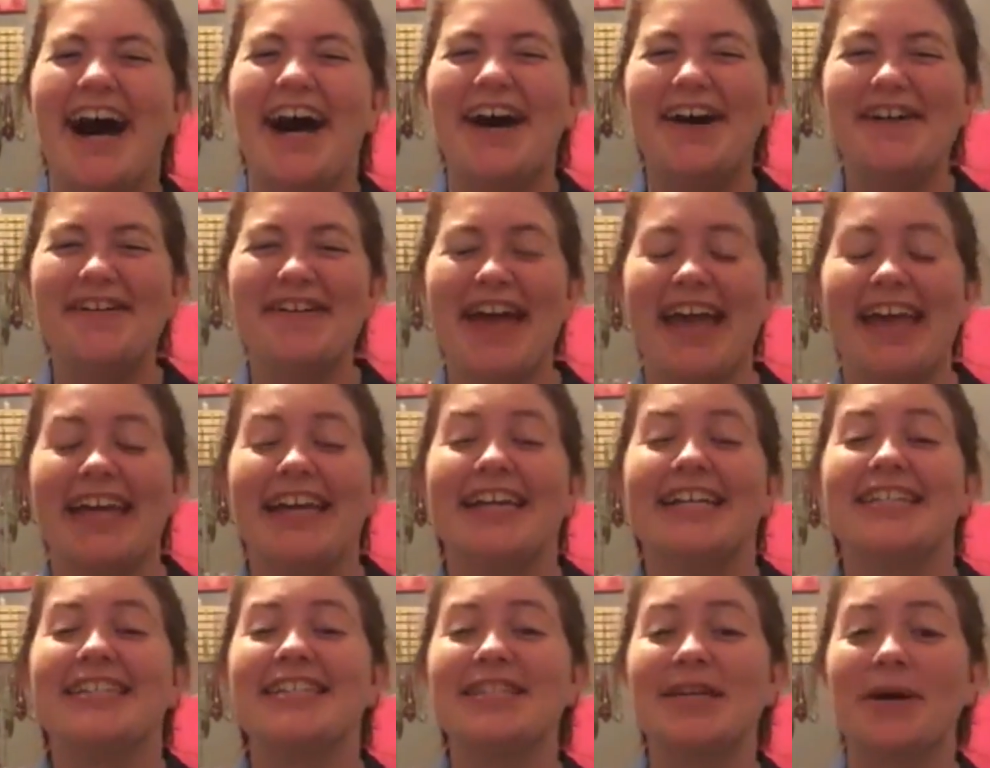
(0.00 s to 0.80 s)
Okay,
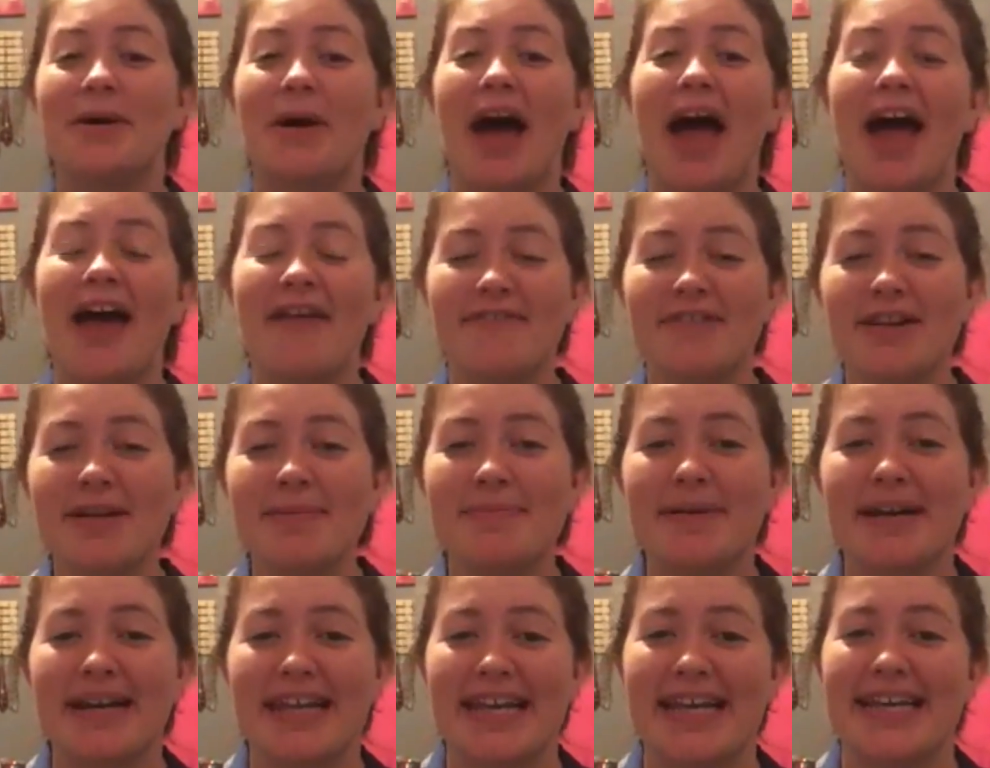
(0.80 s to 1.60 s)
so
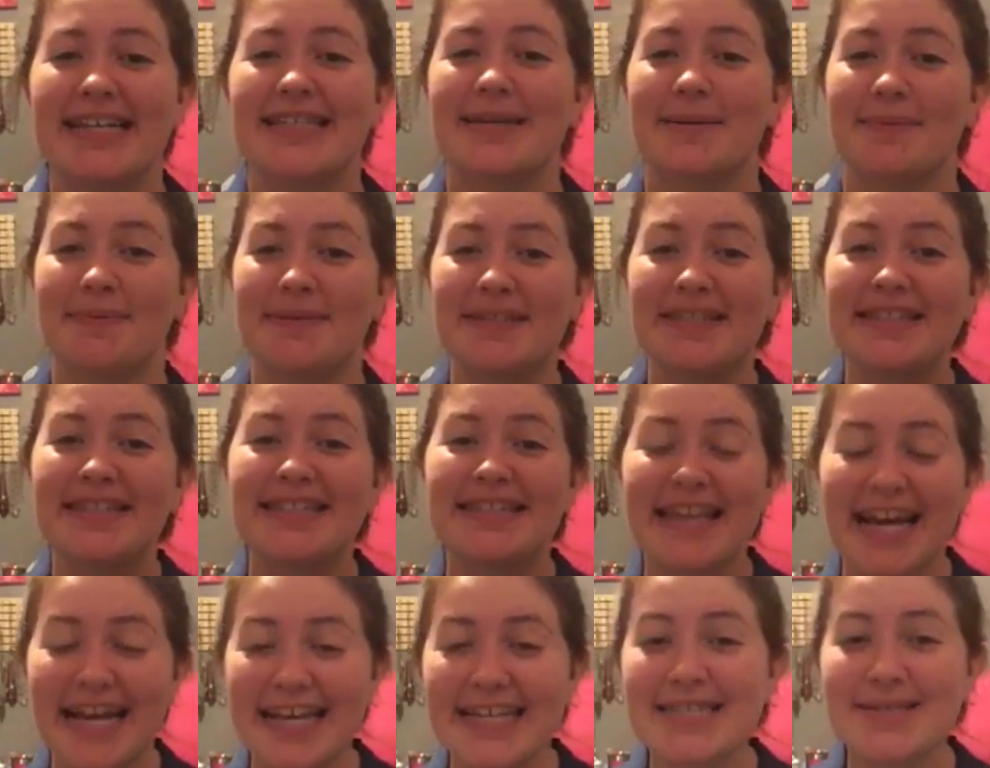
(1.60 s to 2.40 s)
everybody is
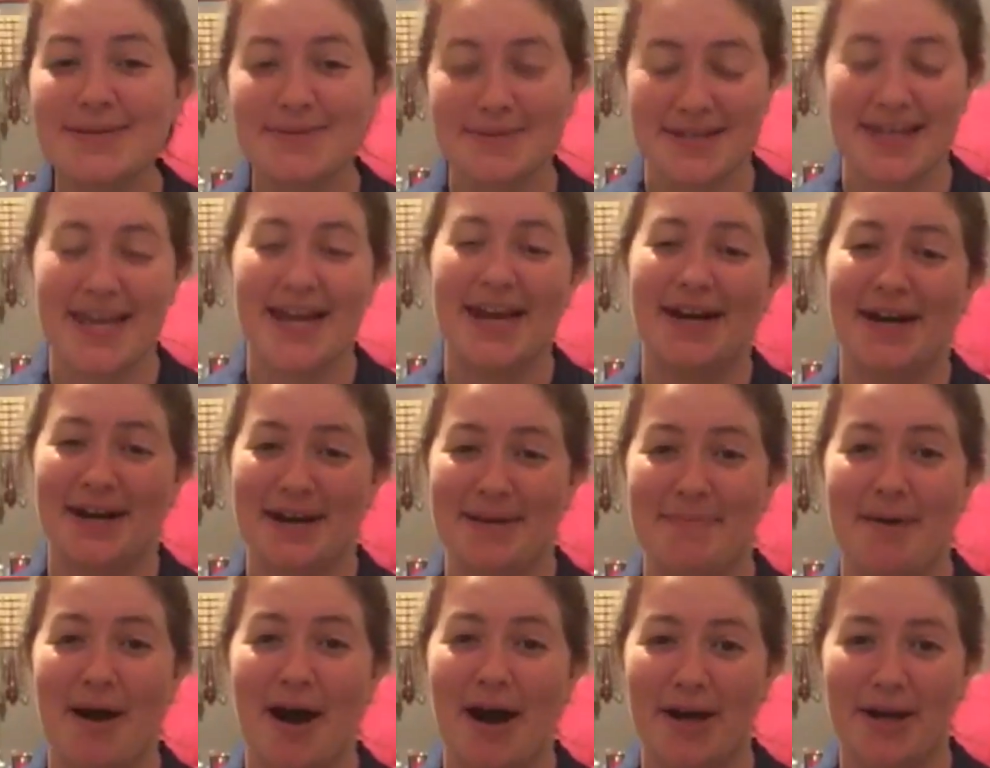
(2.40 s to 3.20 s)
obsessed with Harry
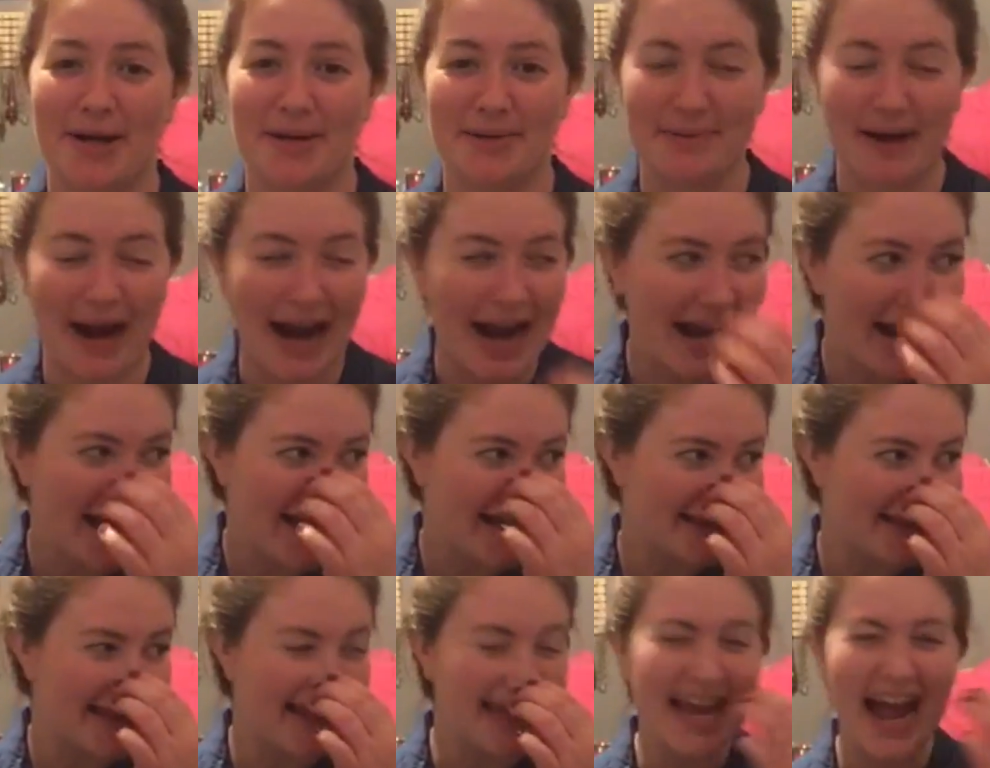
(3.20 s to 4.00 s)
Potter, right?
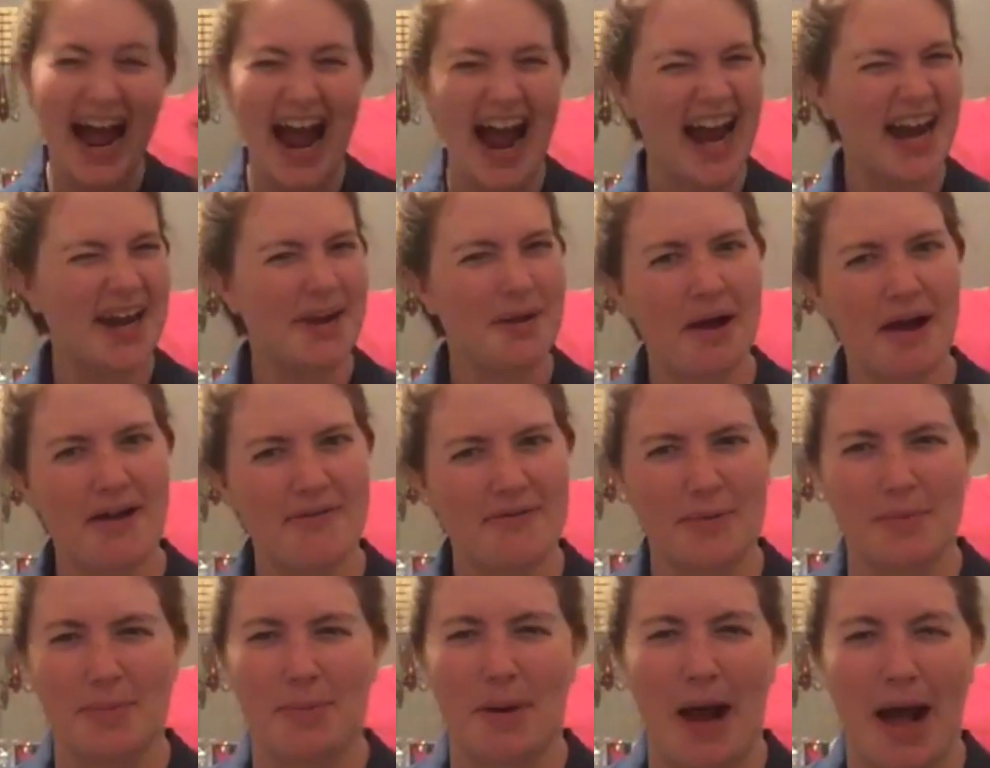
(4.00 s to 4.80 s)
Like, I don't have
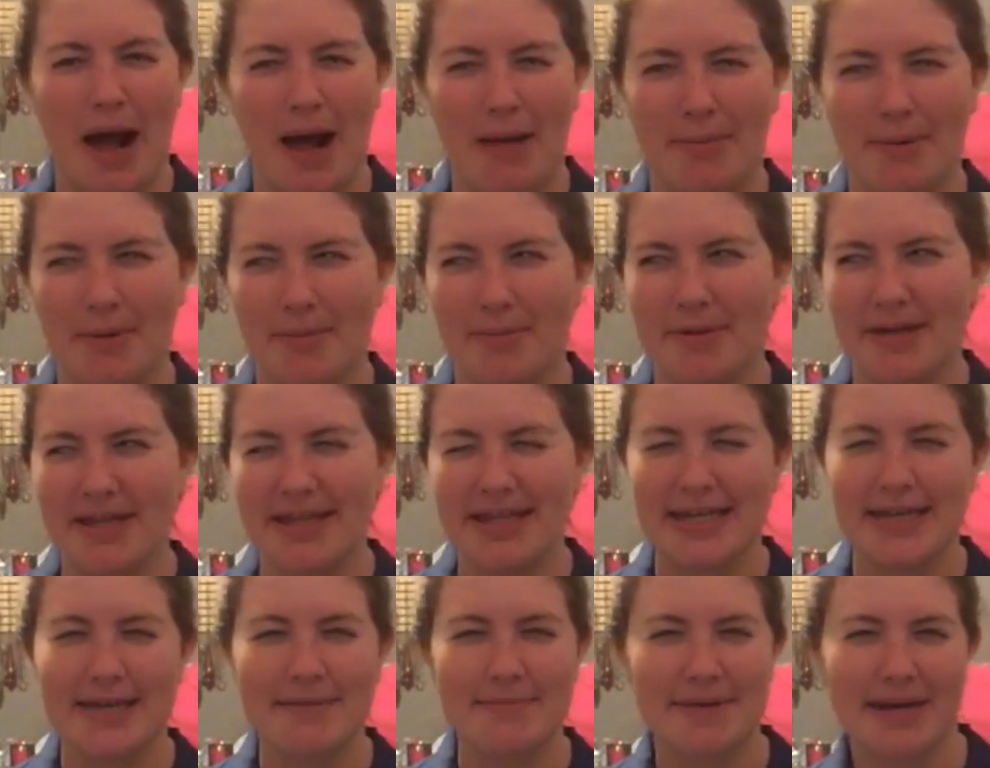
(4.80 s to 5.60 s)
a problem with
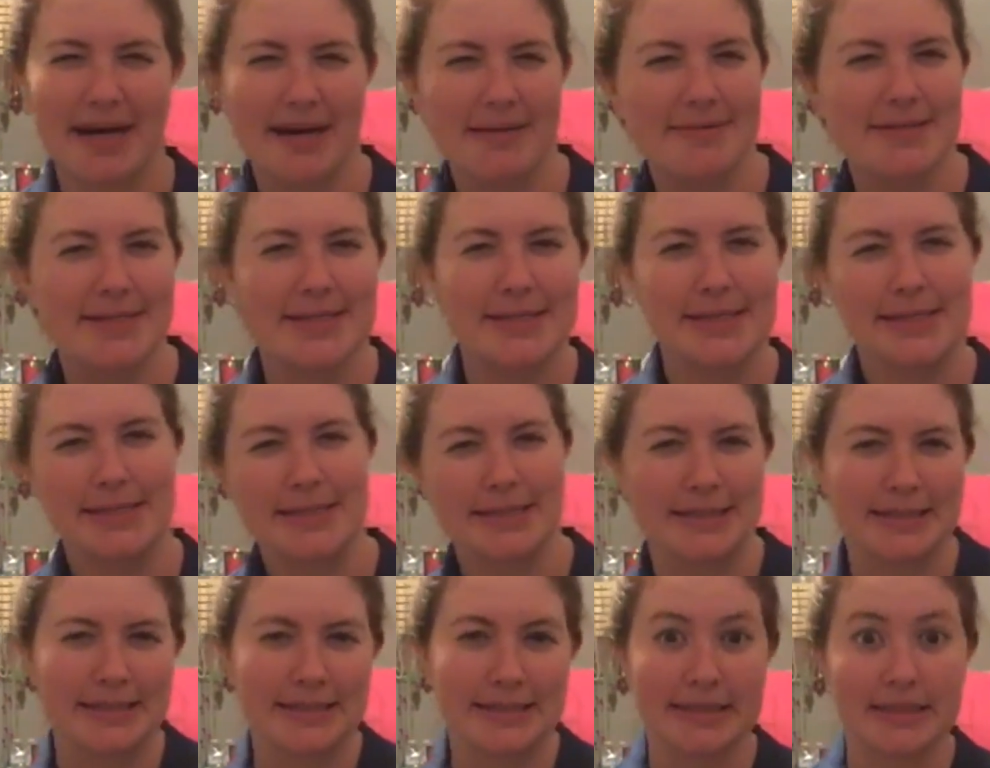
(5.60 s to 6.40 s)
it, but I'm just not,
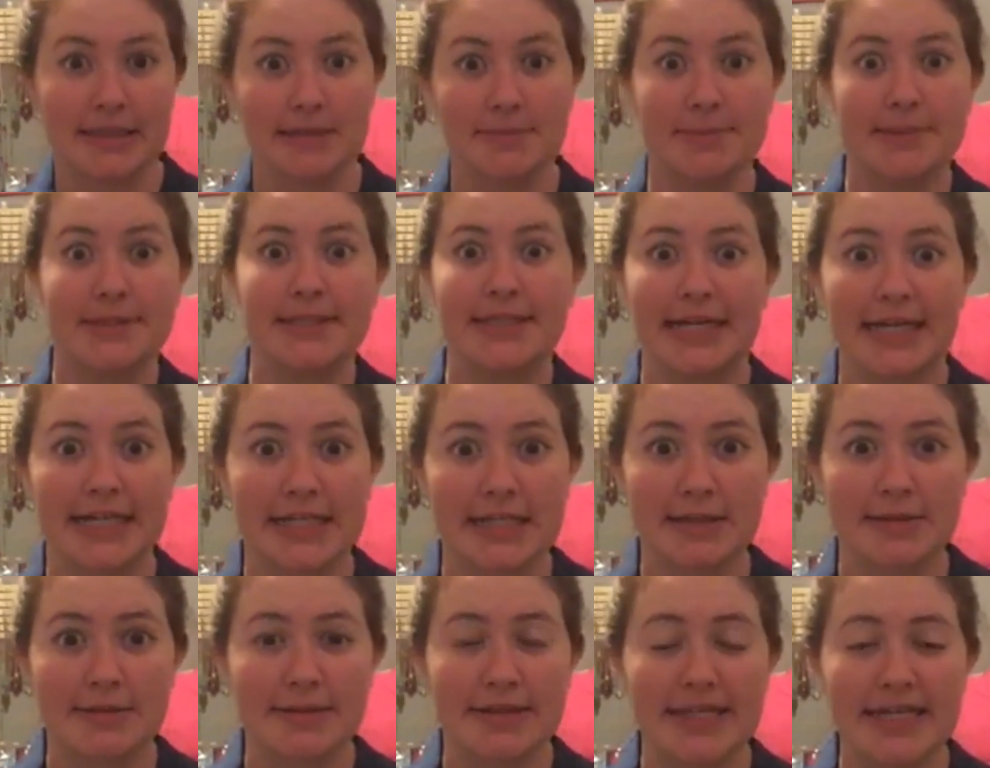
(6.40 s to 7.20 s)
like,
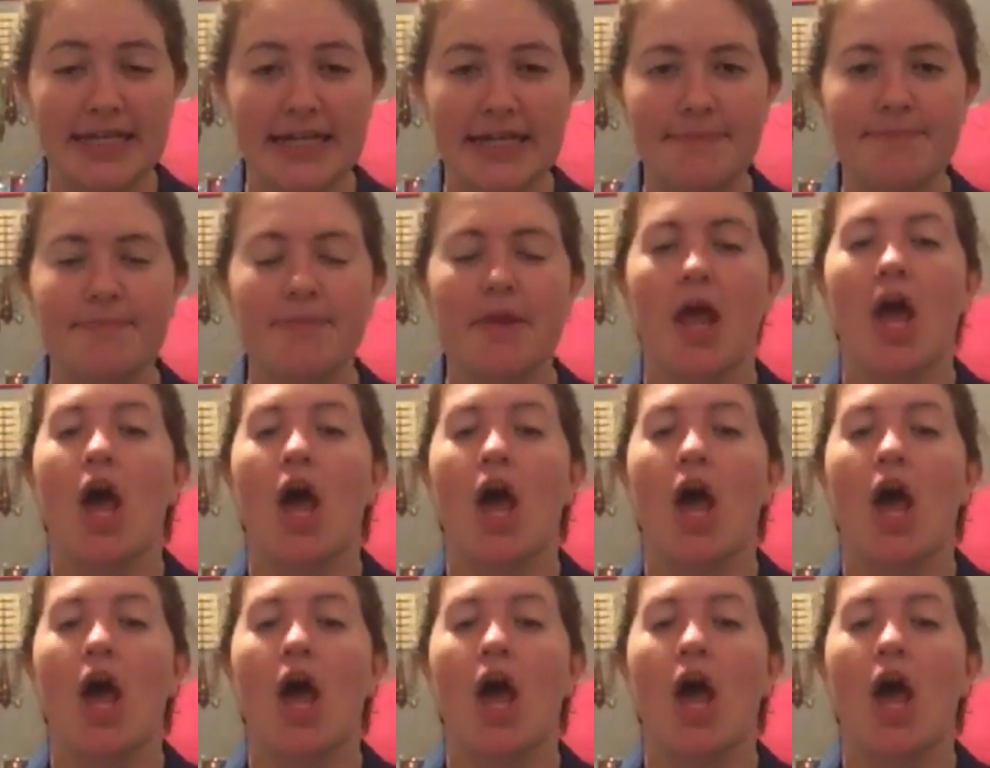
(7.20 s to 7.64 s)
obsessed with it.